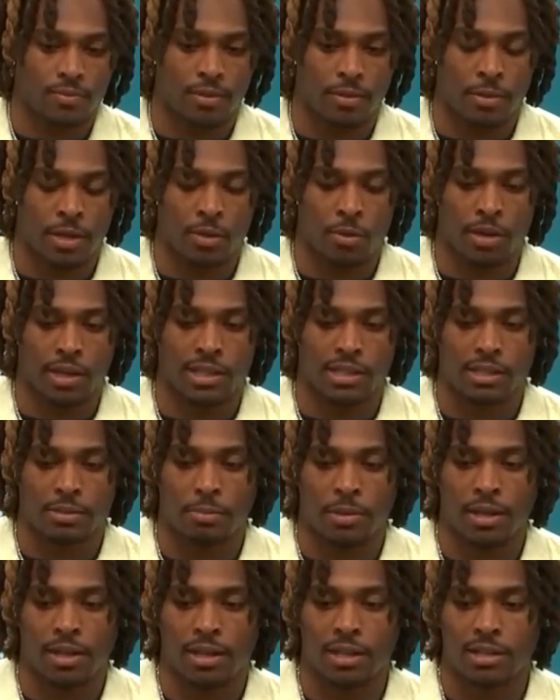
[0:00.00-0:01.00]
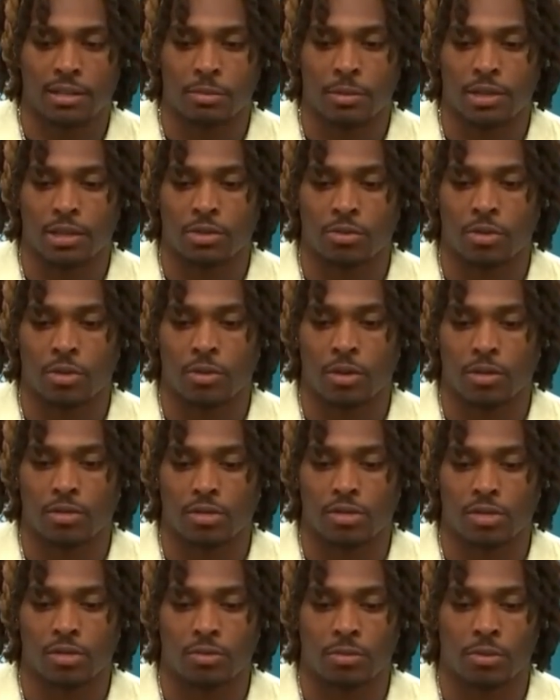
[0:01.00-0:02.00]
I mean, we can speak it as much as we want
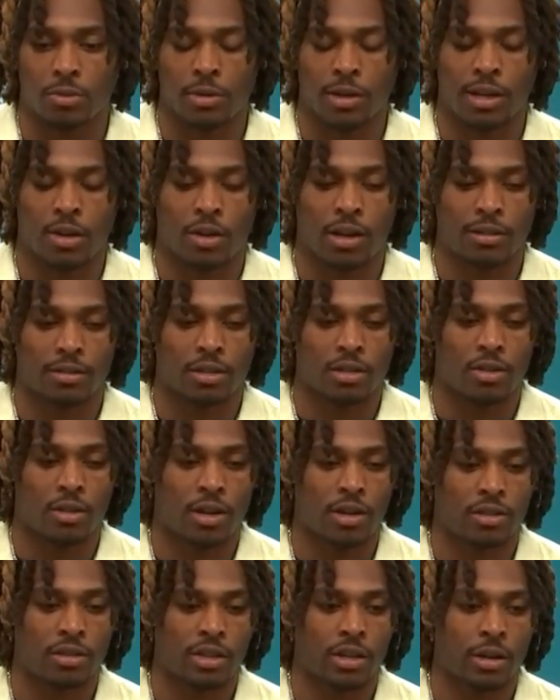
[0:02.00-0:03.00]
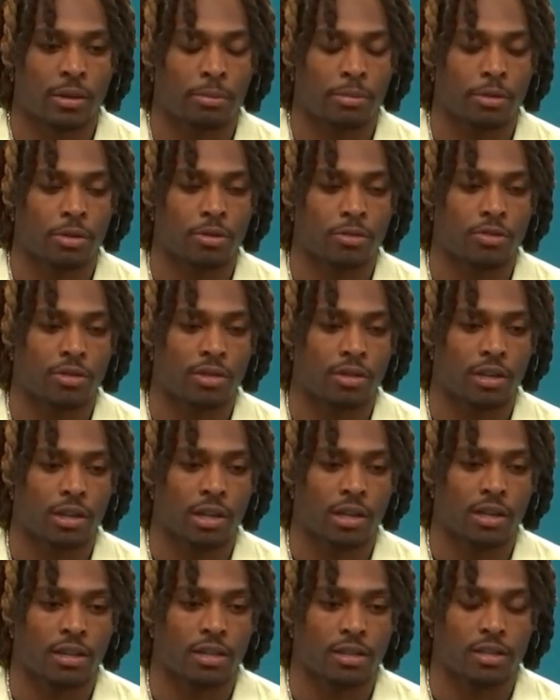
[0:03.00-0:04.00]
to, but we're going to have to go out there and prove it,
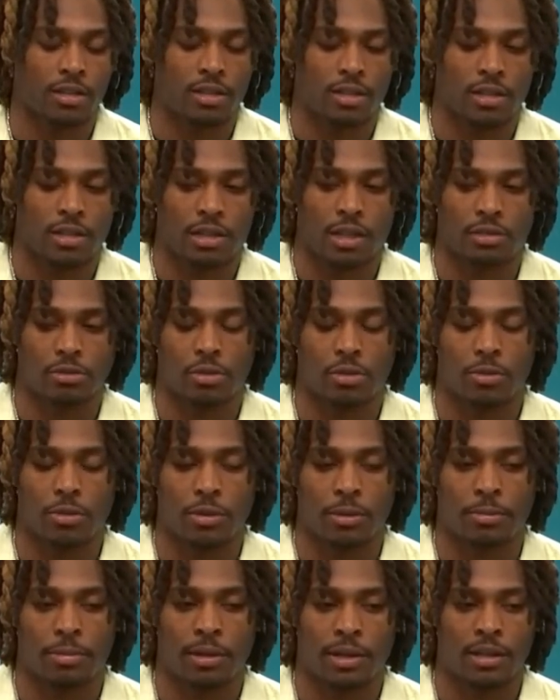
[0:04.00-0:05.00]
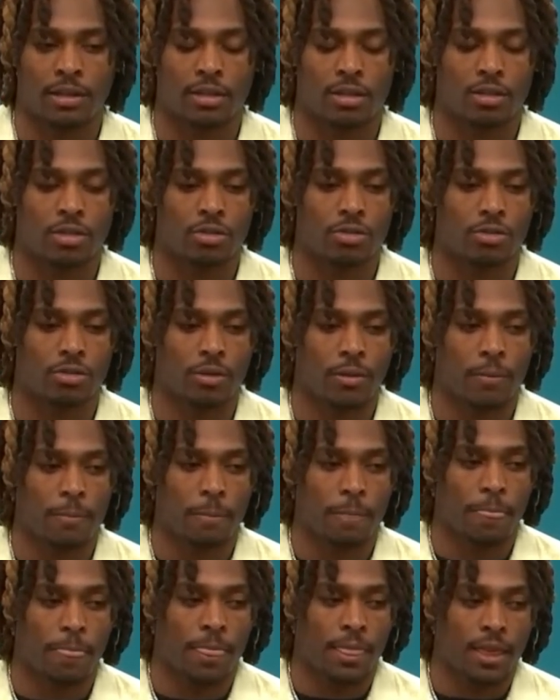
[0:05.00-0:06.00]
and that's what we're planning to do.
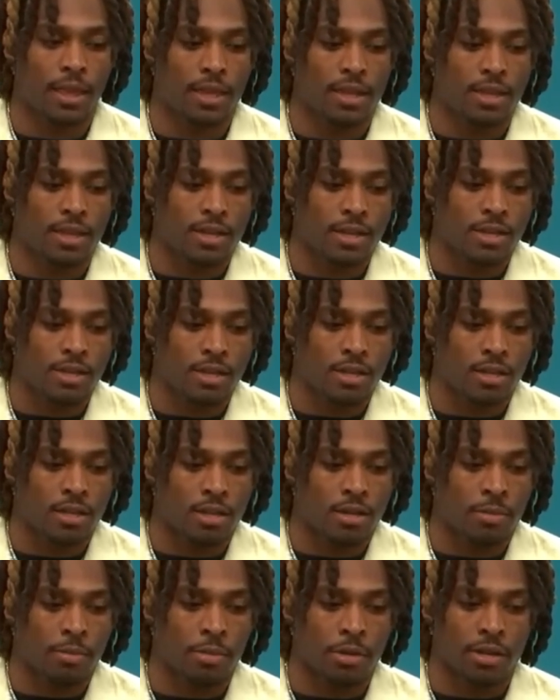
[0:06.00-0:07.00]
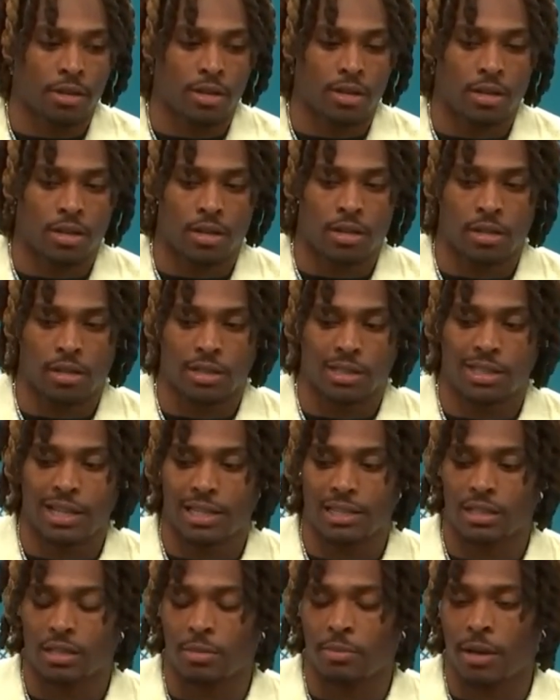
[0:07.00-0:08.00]
But it's not
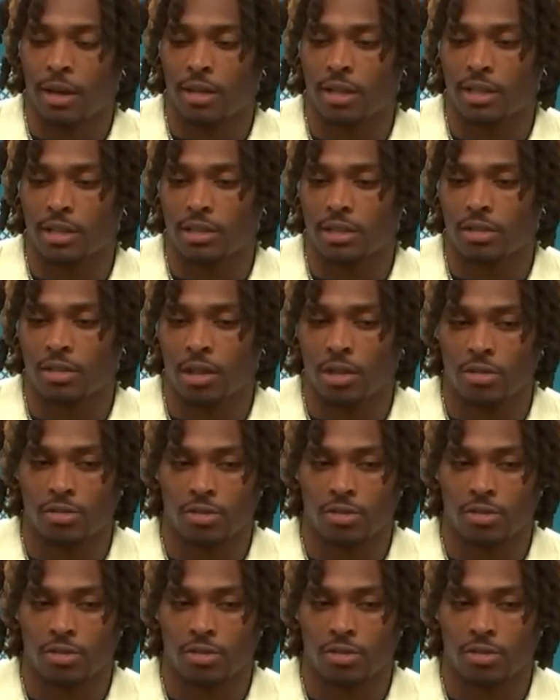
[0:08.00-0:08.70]
just about us, you know.